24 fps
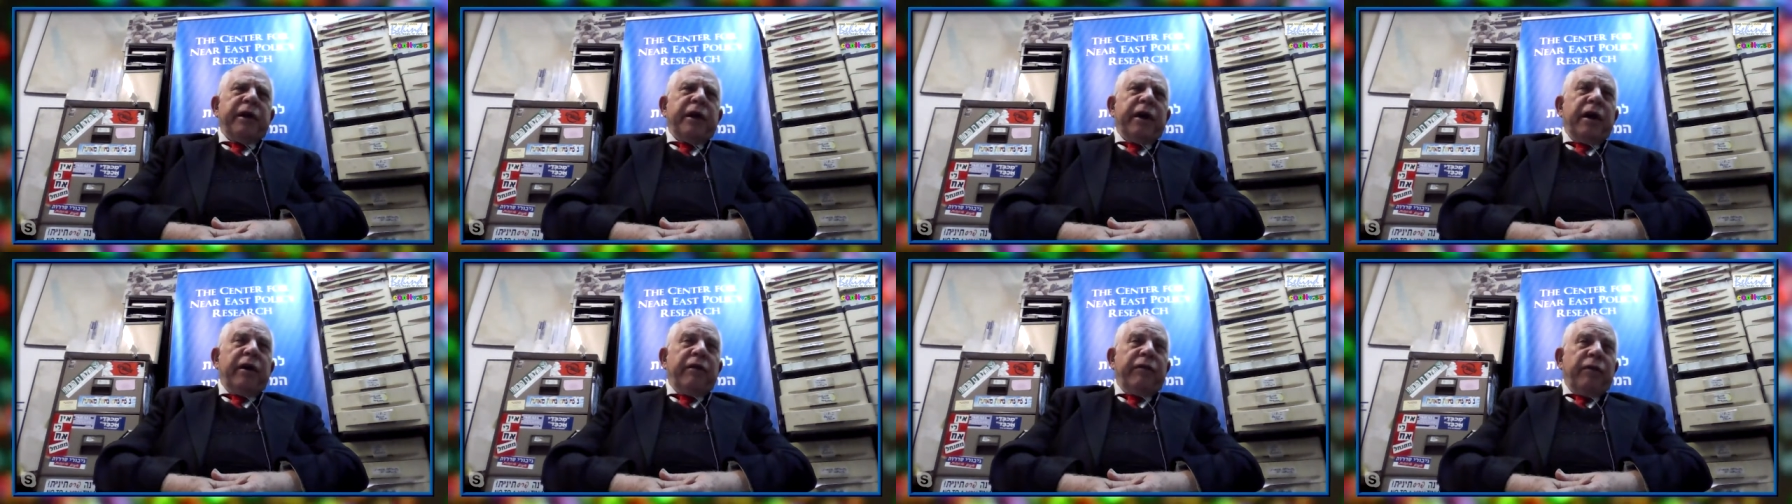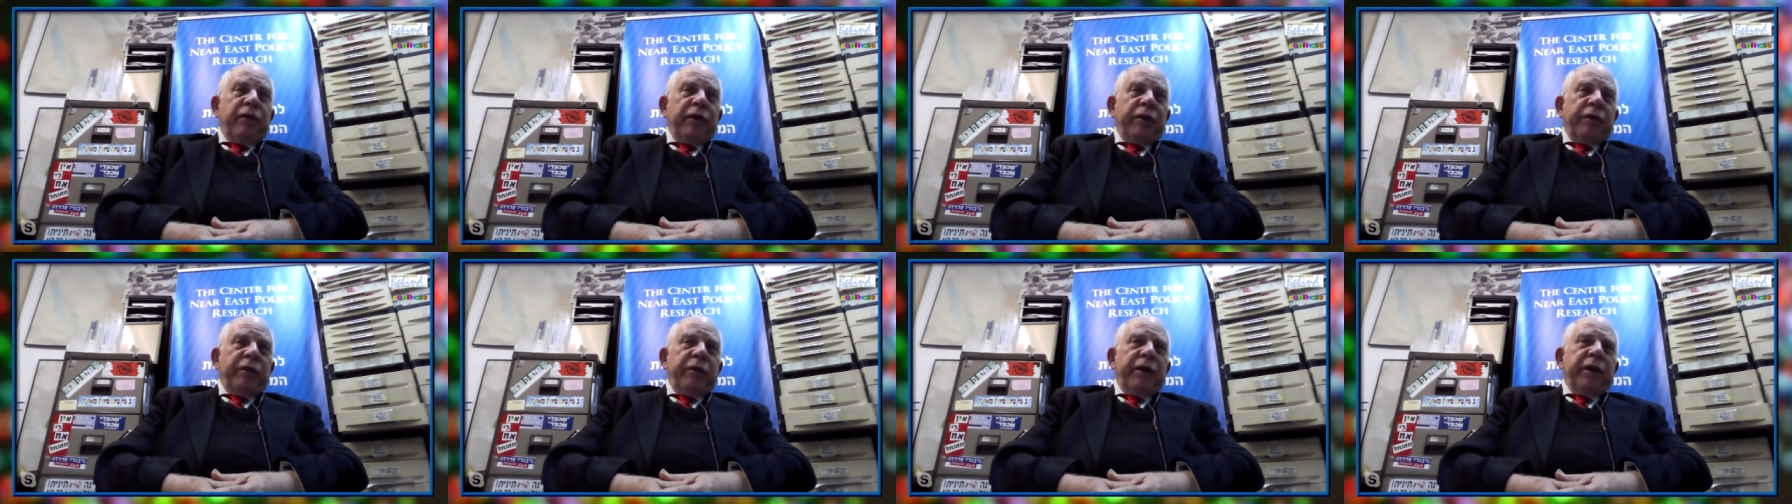of
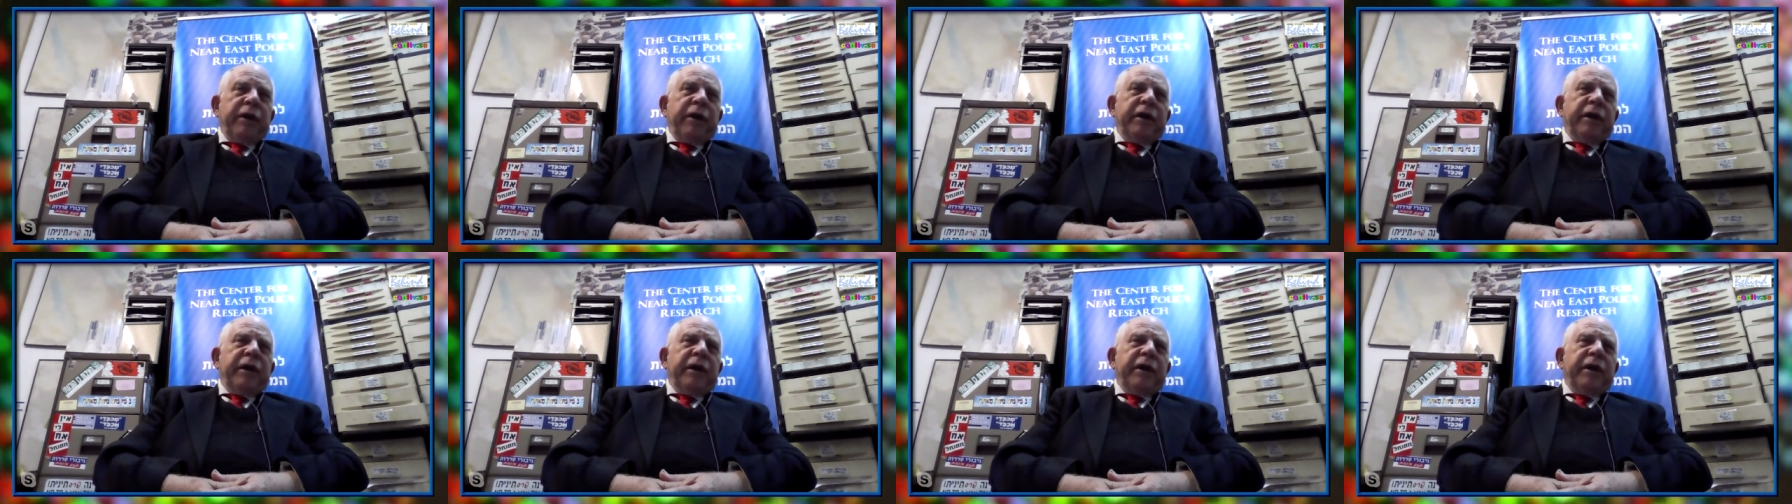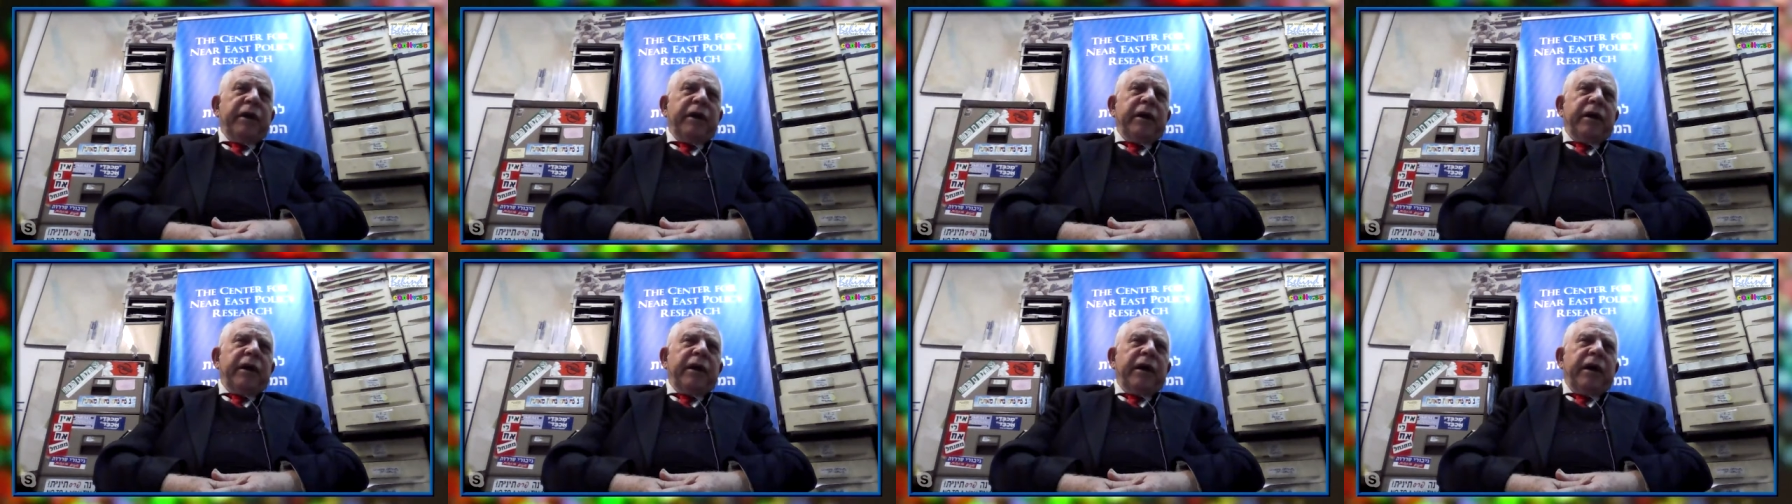UNRWA
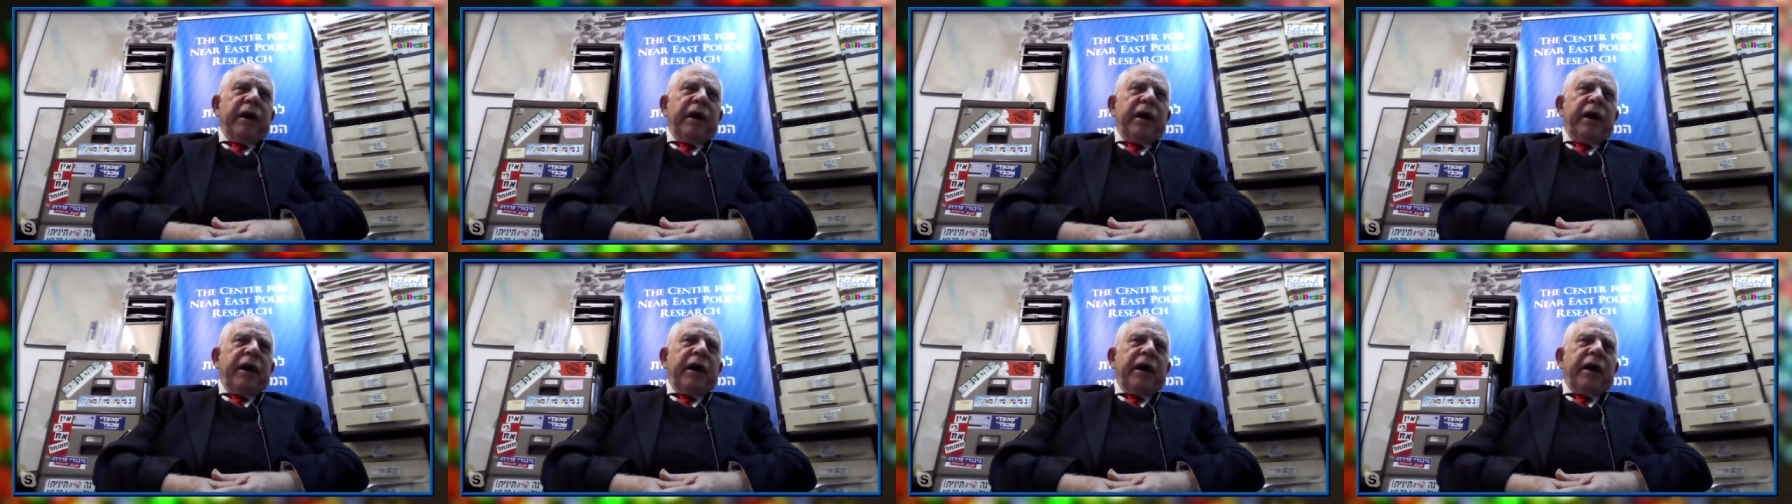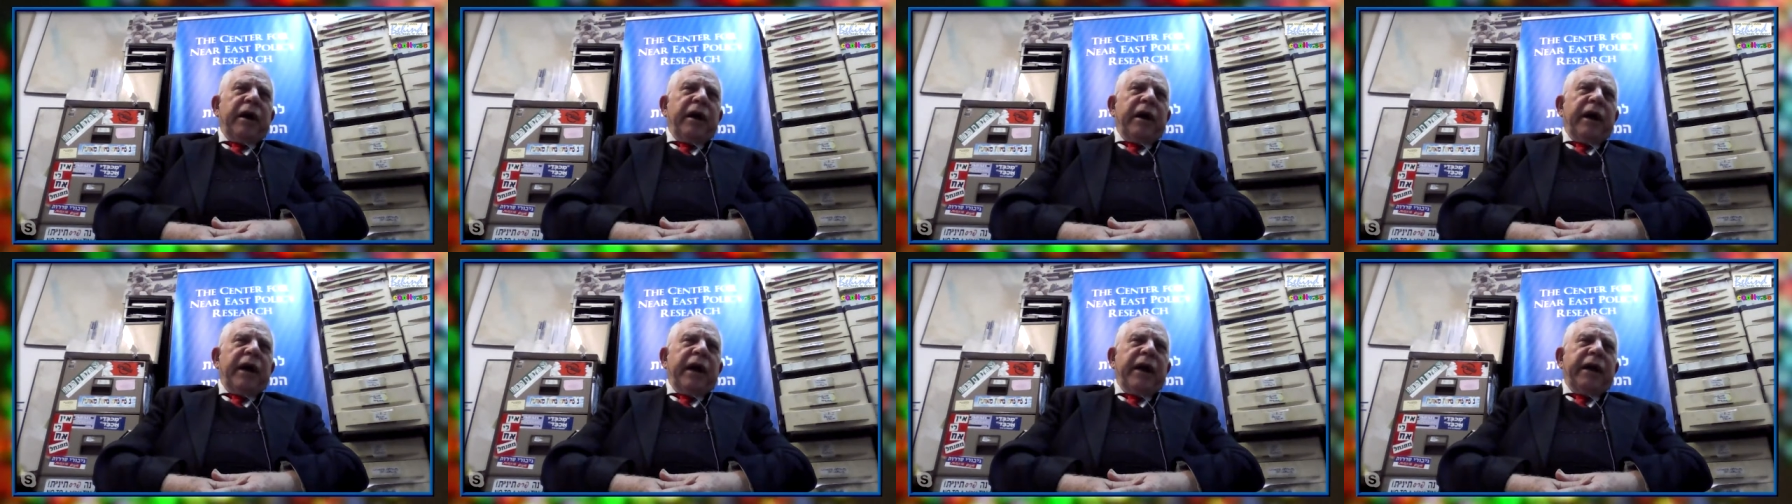
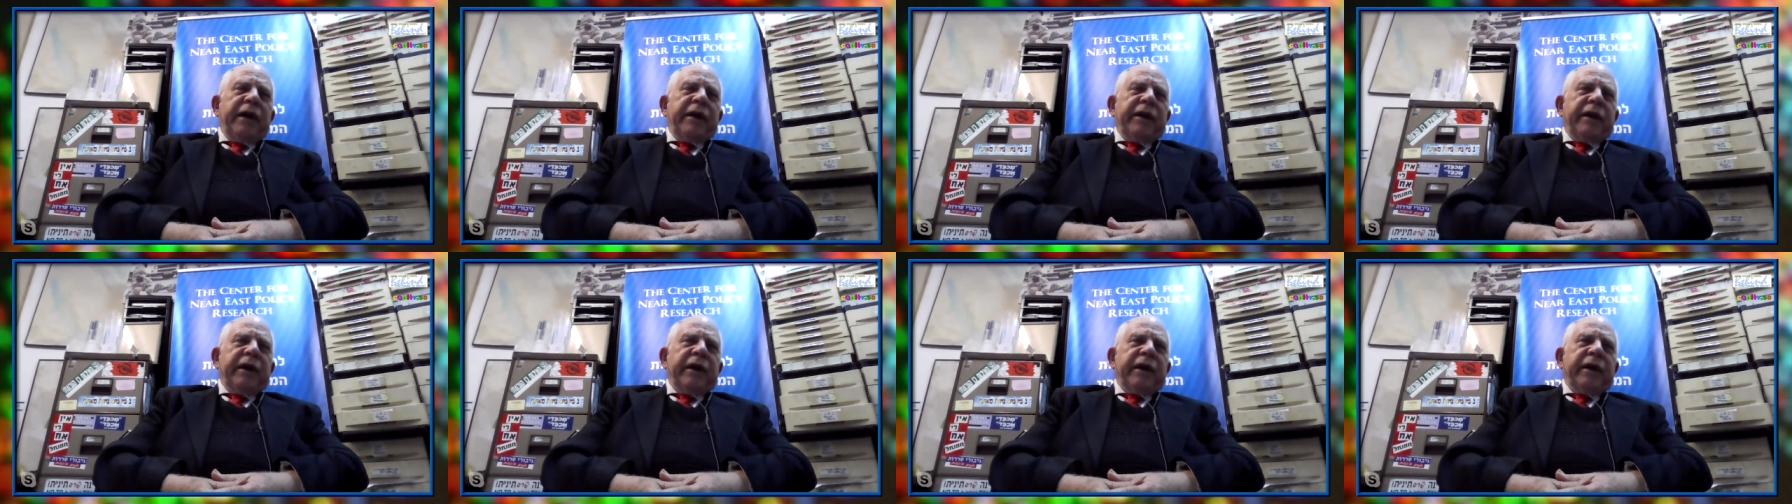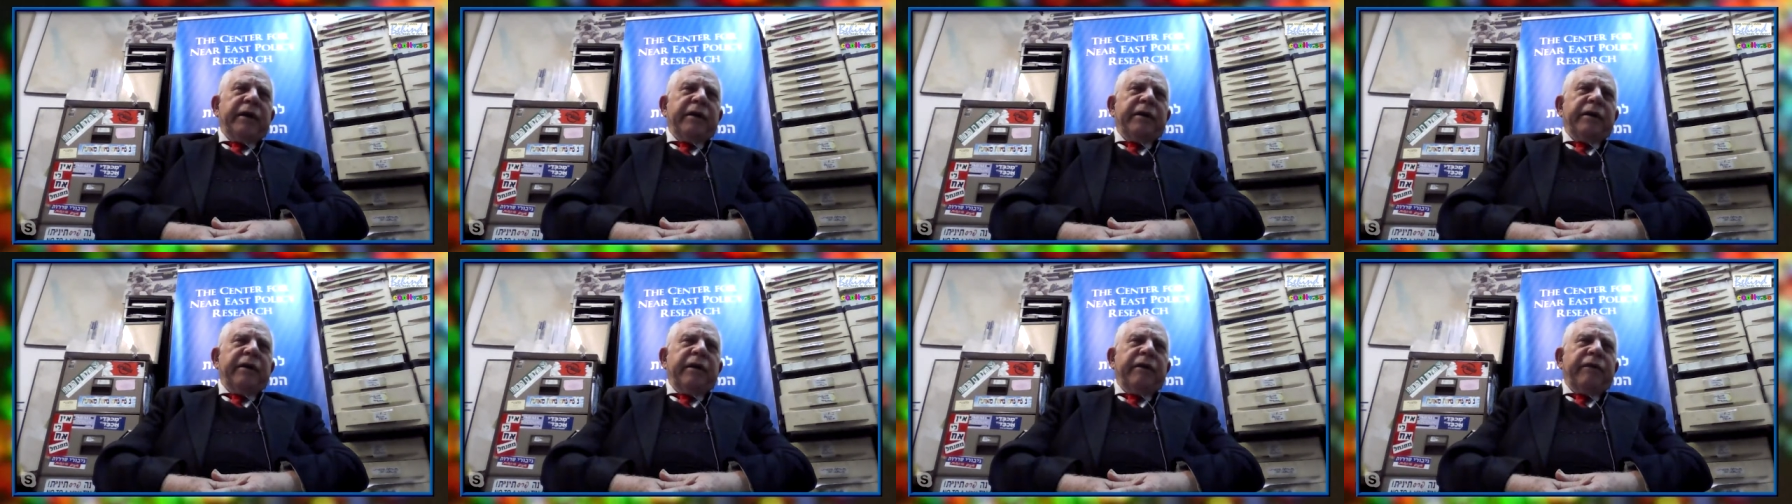and
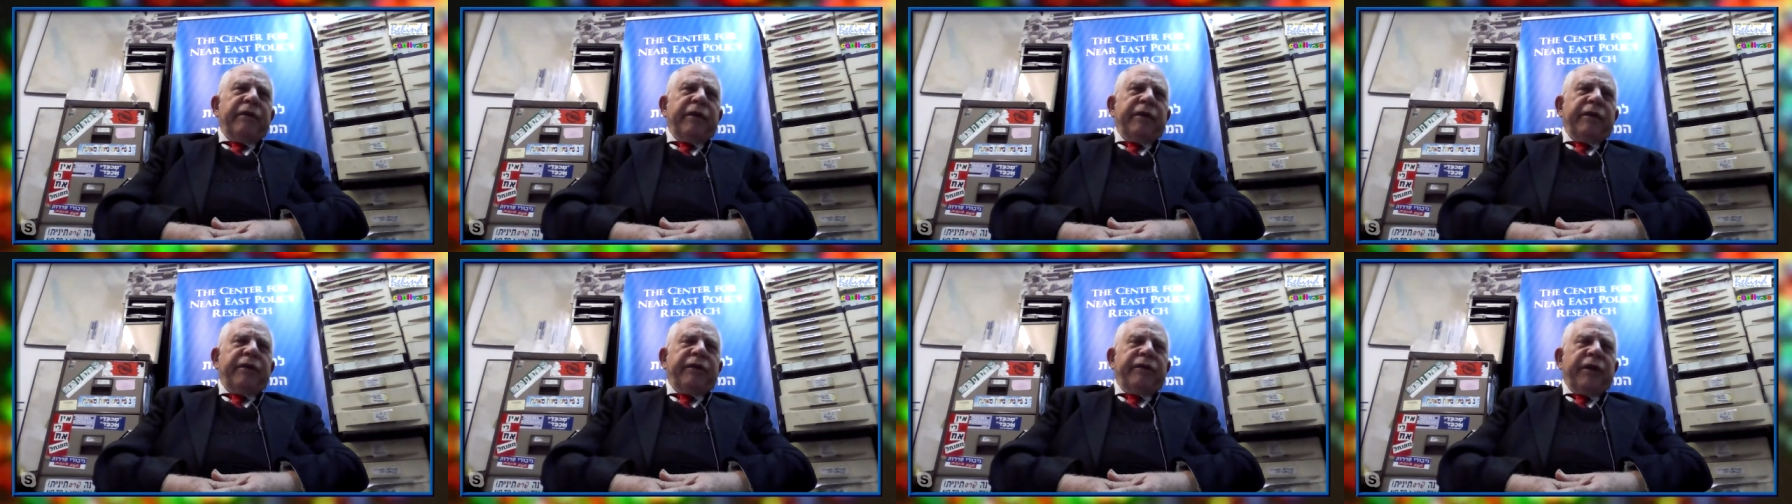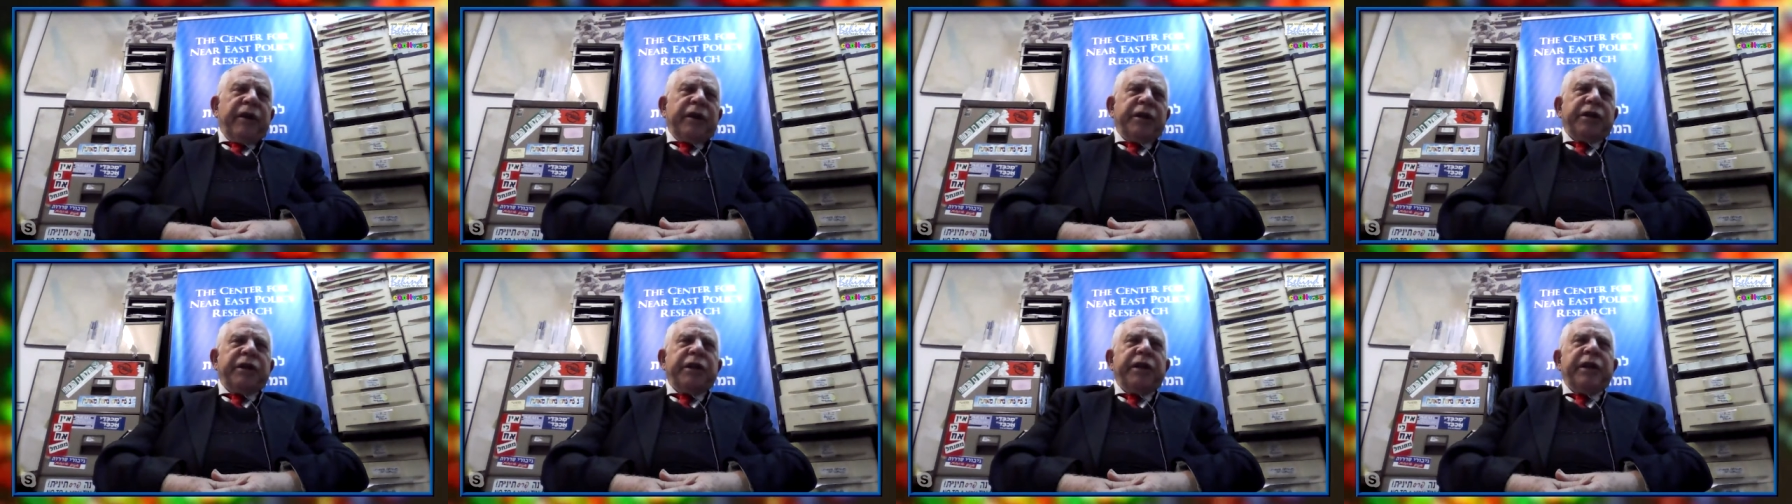of its
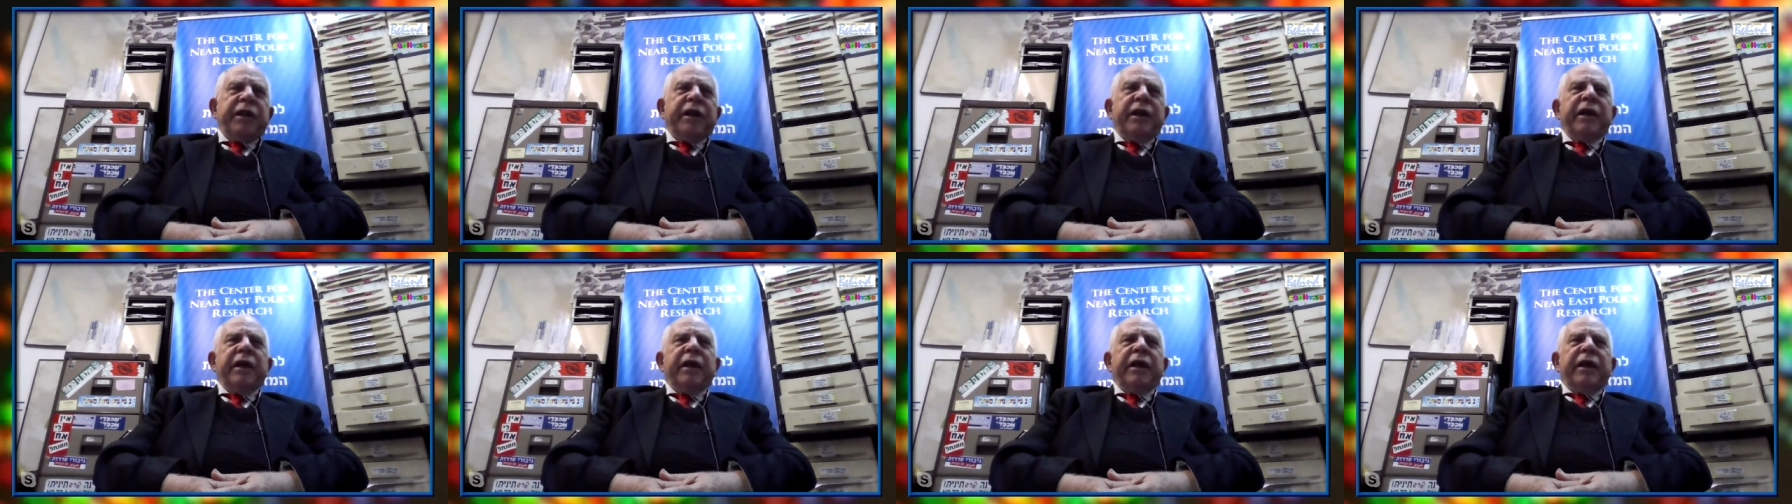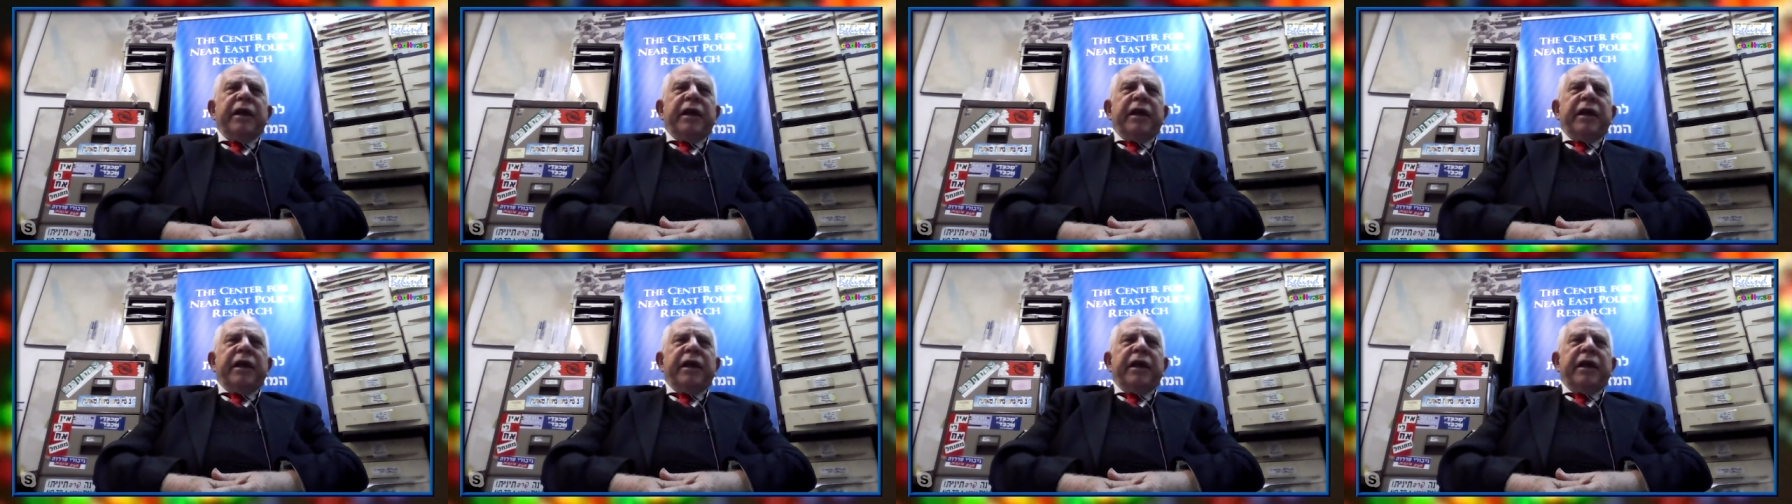functioning